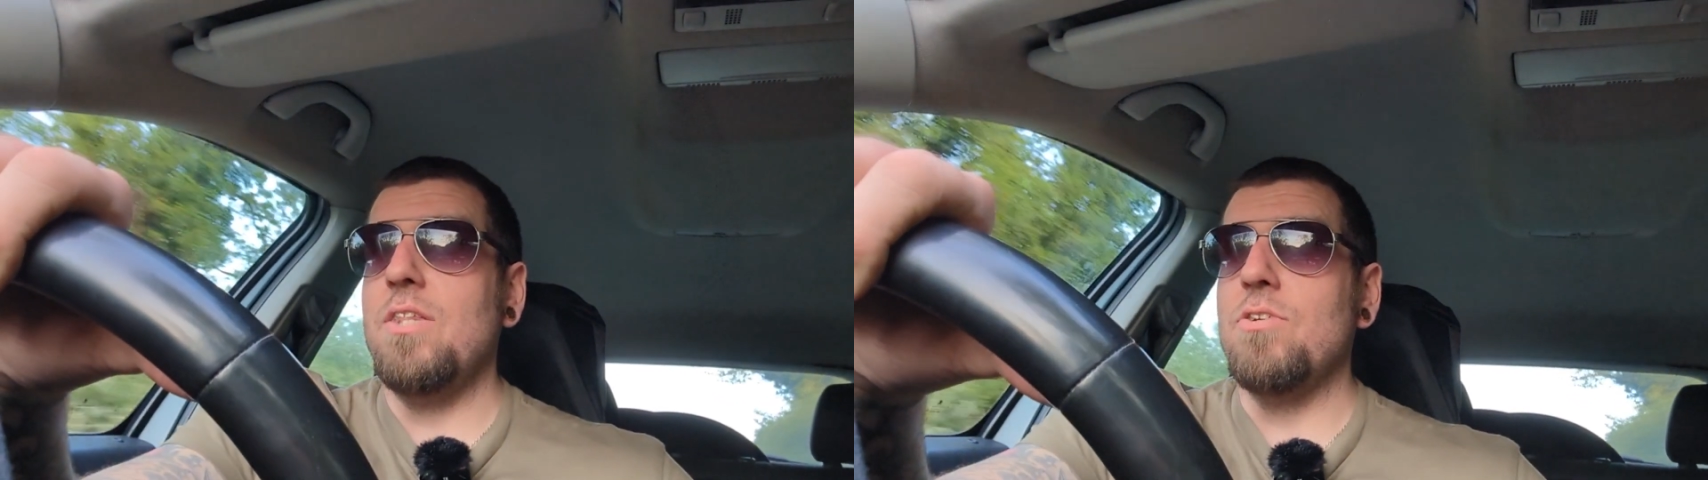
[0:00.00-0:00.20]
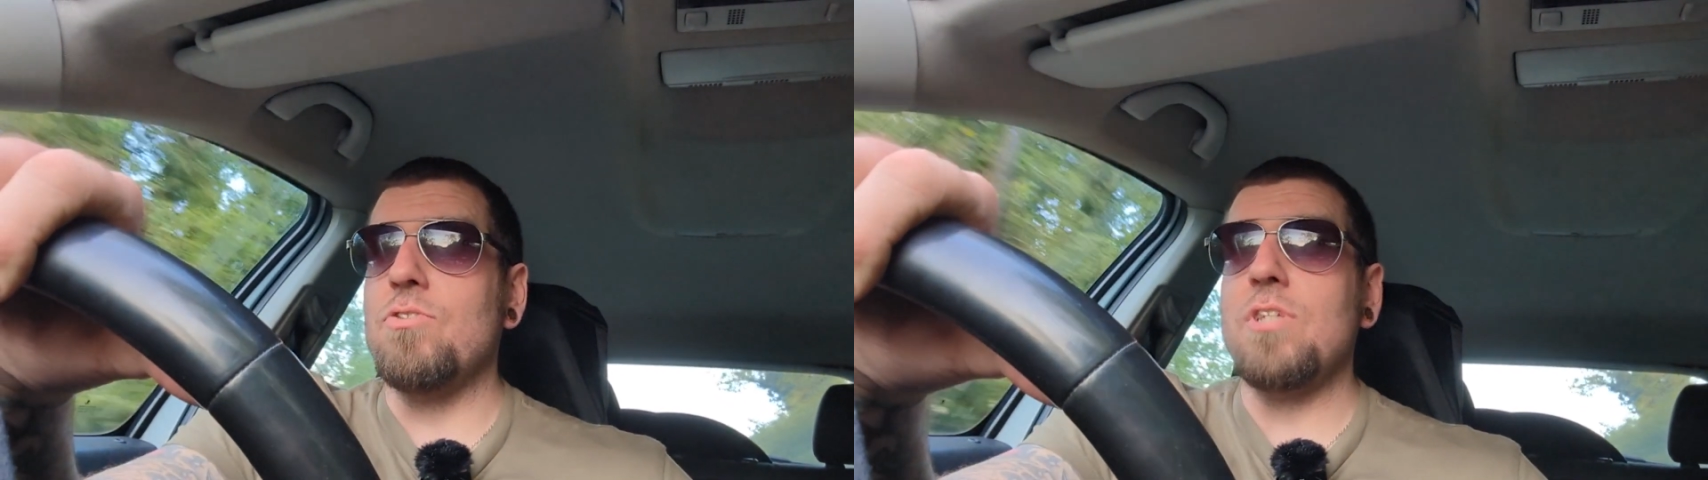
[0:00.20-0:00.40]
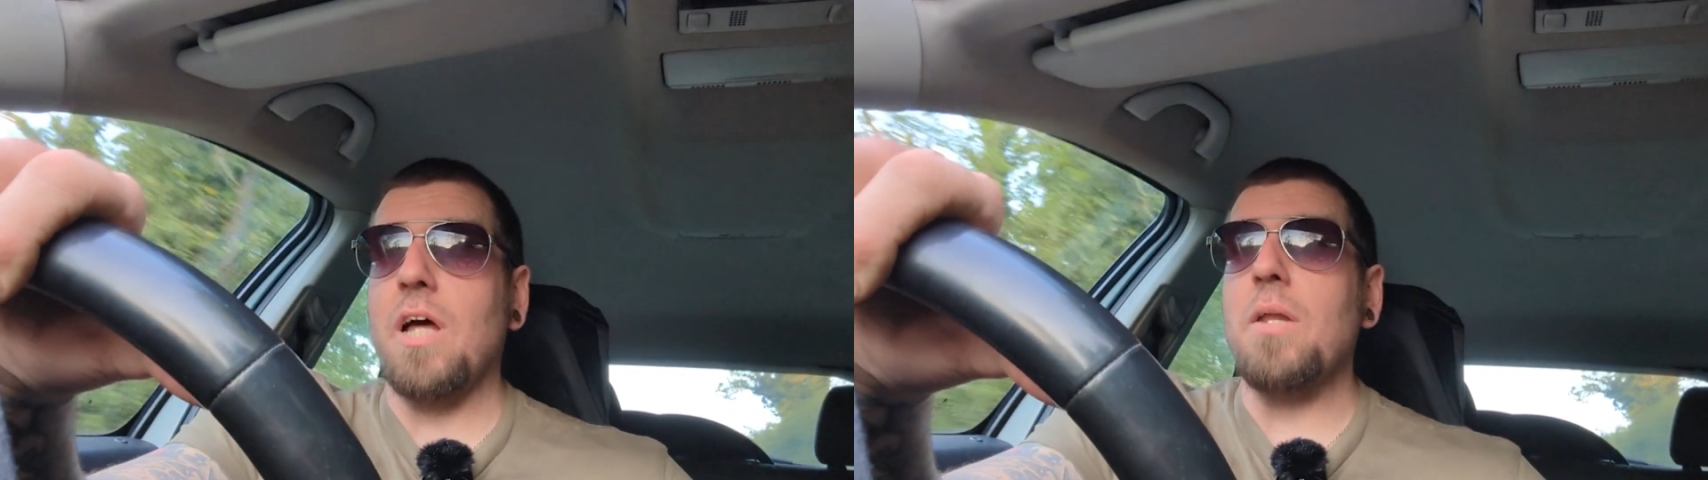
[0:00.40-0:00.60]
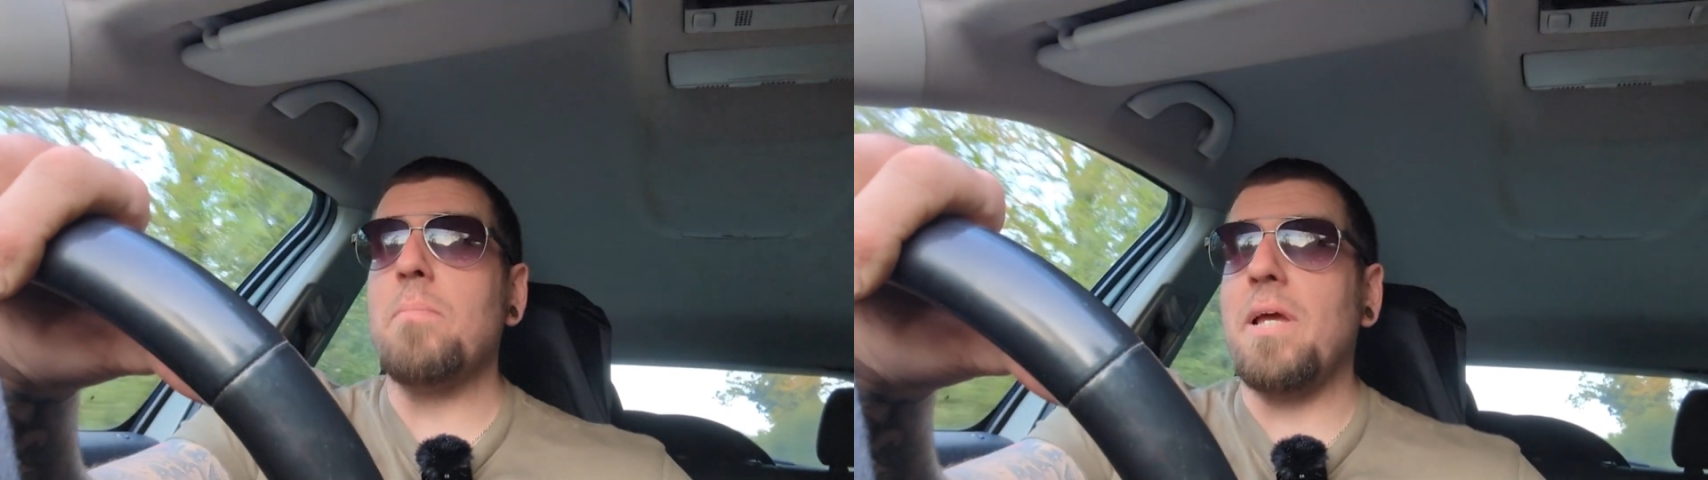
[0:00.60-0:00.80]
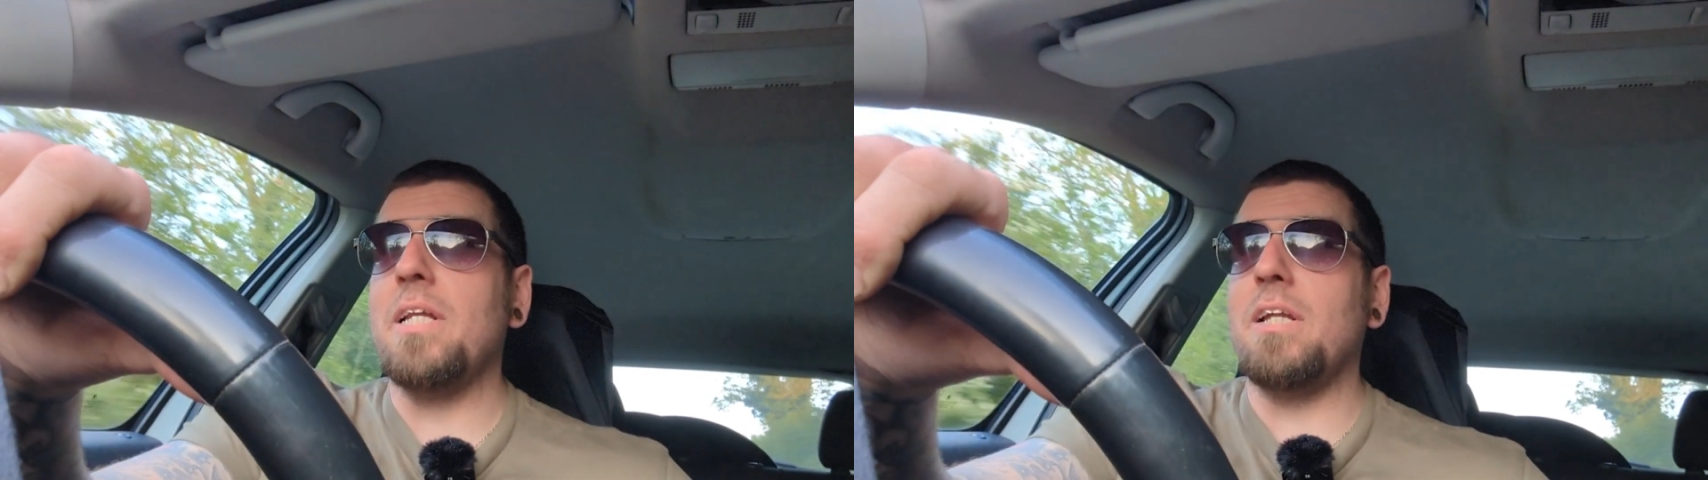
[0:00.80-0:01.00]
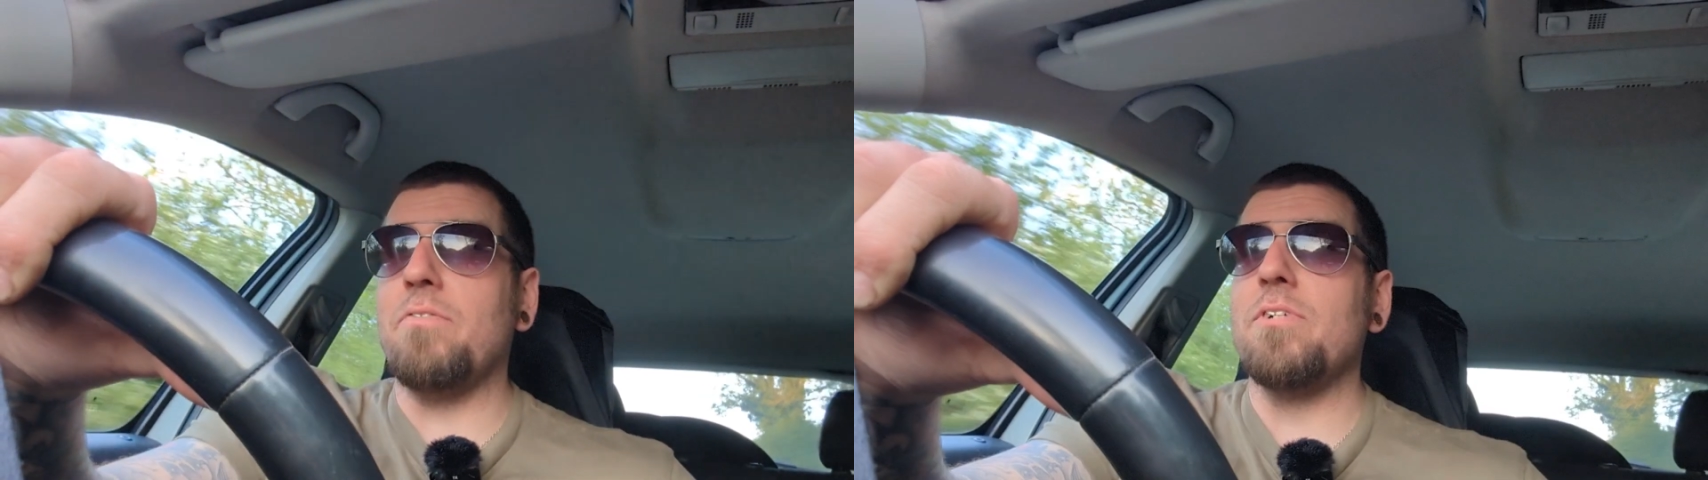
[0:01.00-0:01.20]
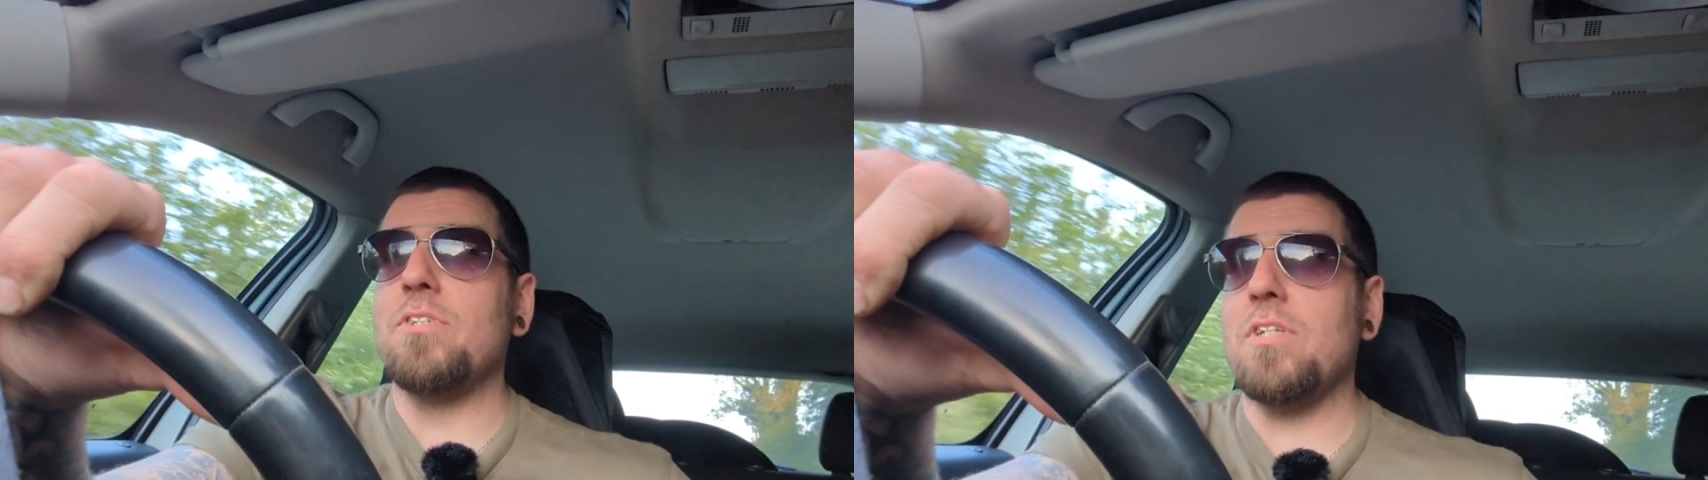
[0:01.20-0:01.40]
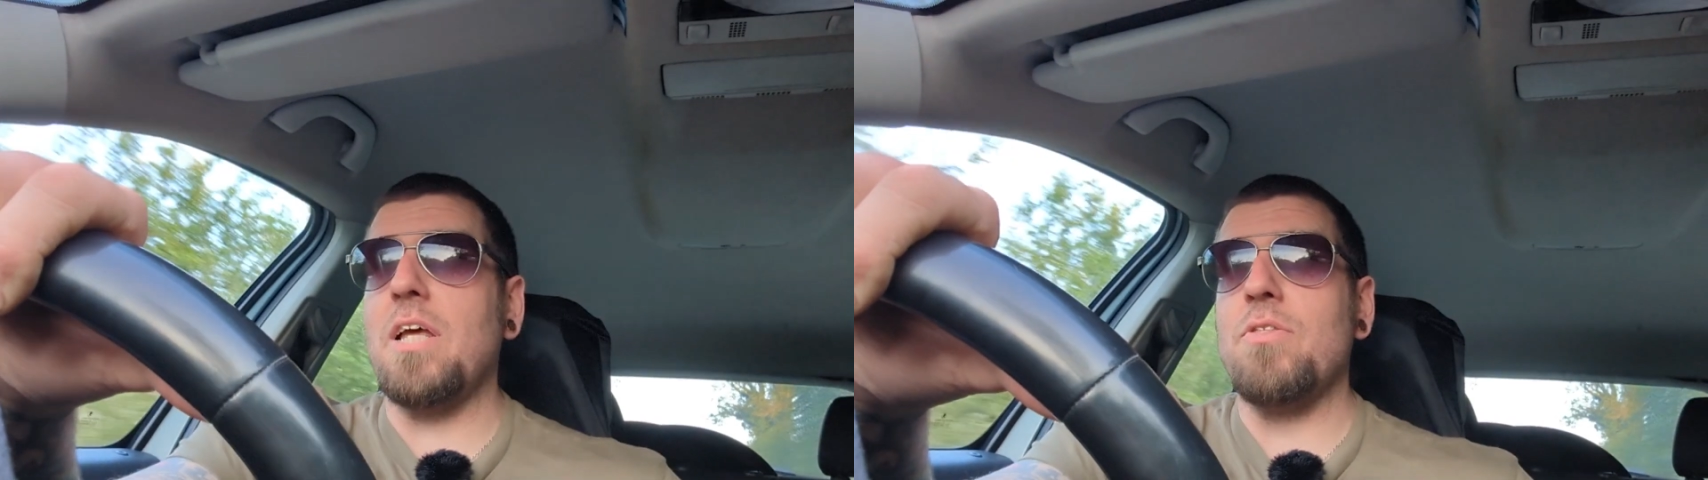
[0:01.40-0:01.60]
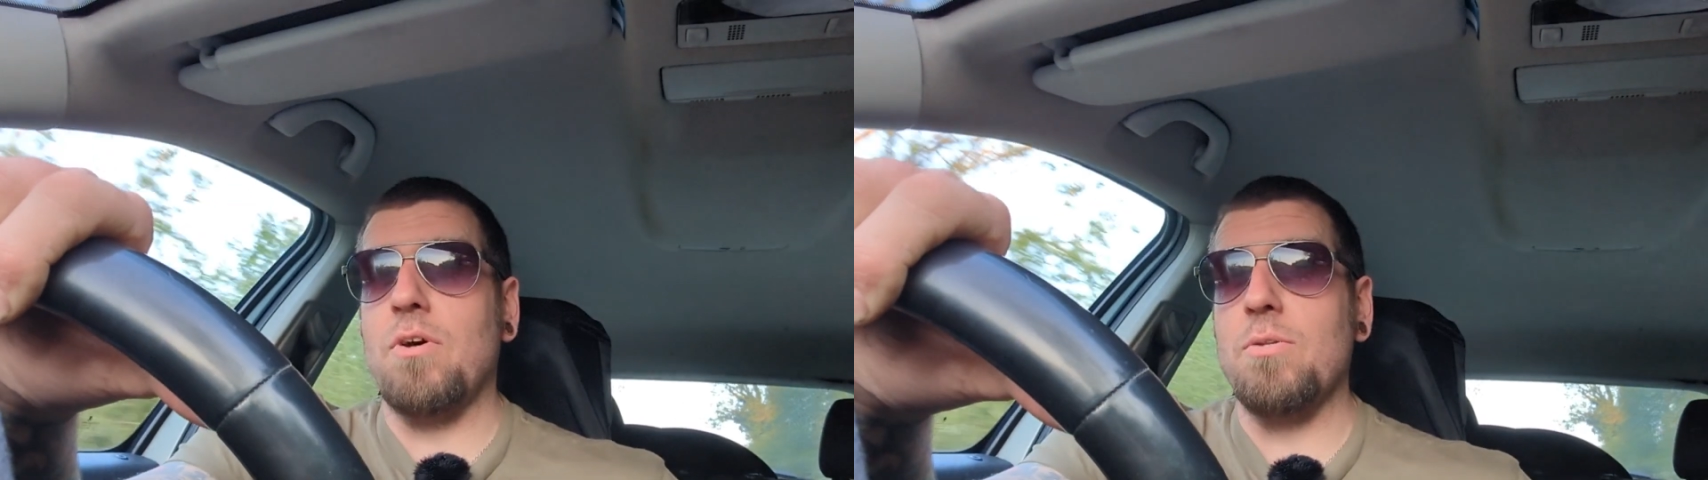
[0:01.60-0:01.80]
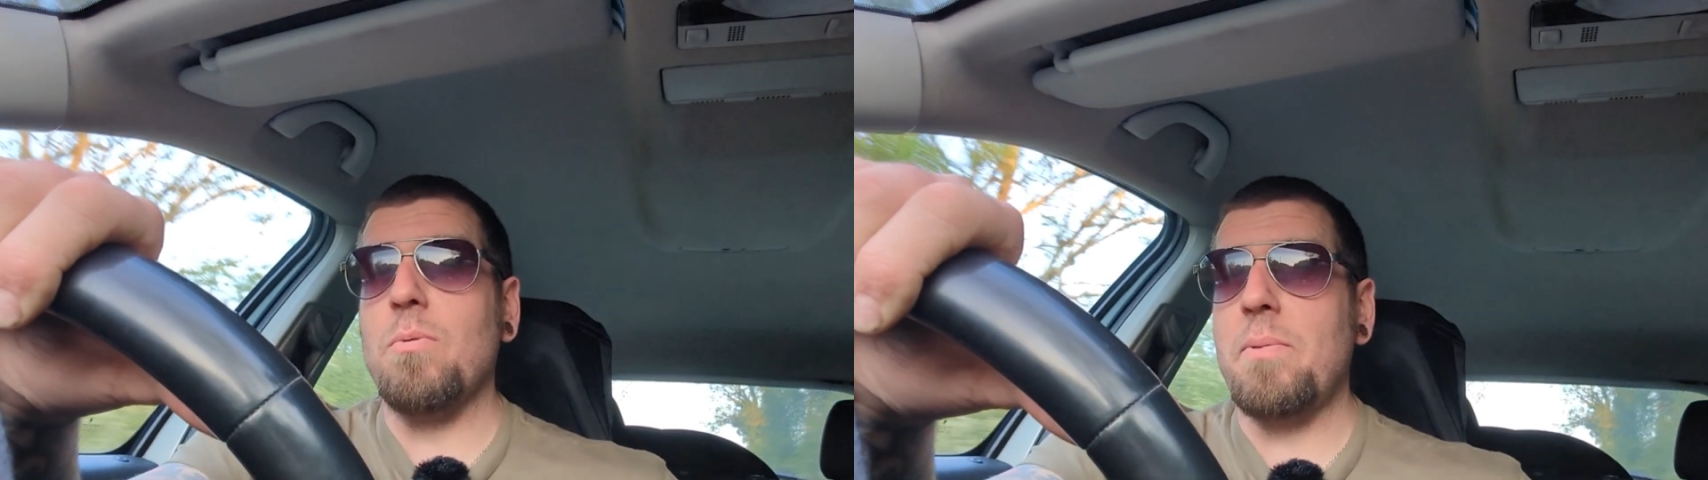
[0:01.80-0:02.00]
not as big a difference as I thought there
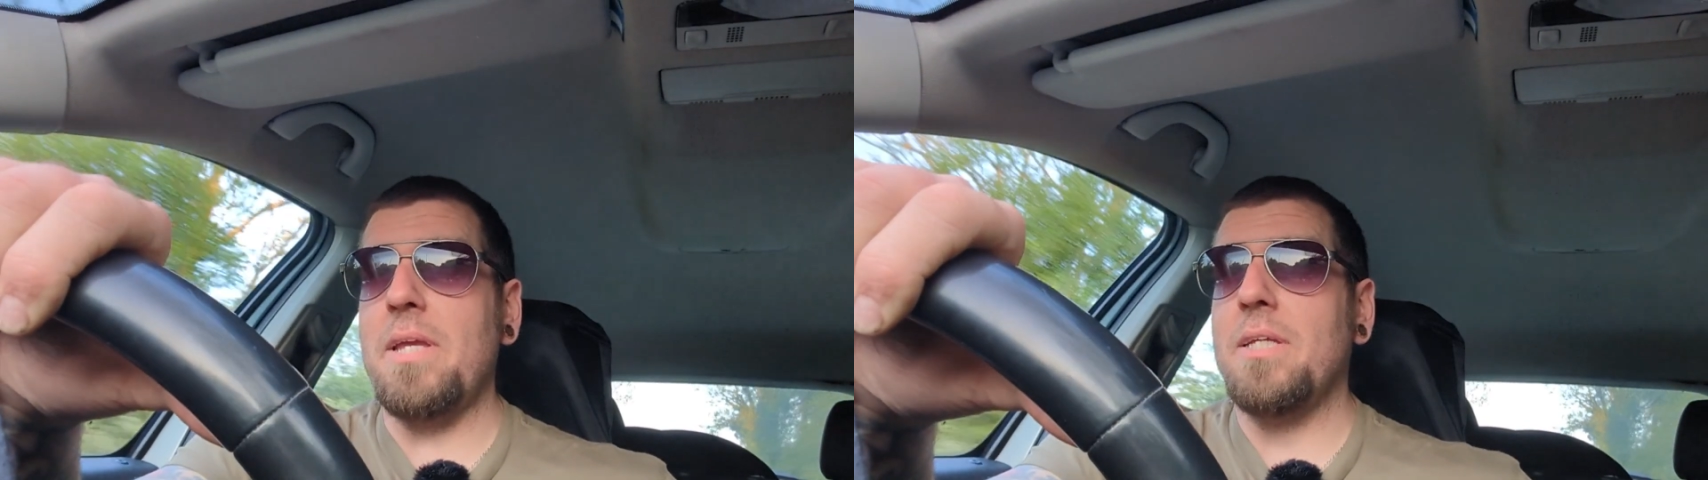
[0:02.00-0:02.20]
would be,